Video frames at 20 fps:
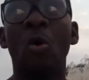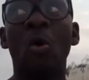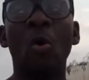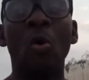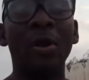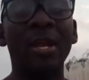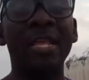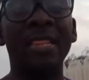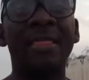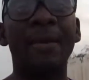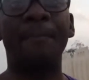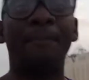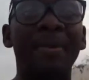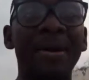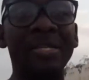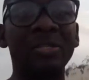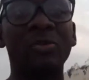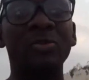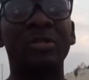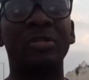or in the
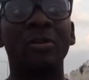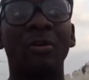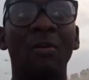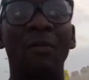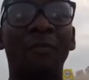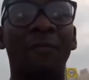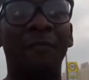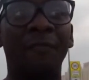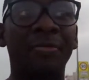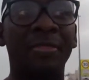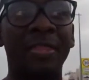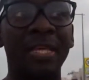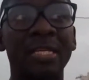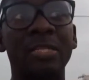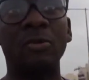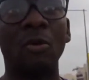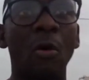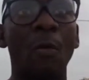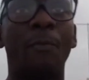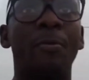pursuit of
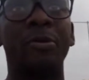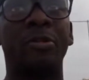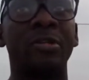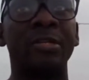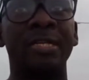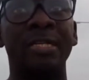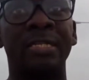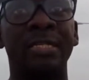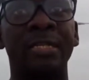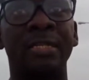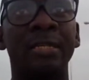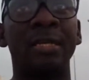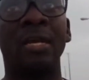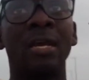this opportunity,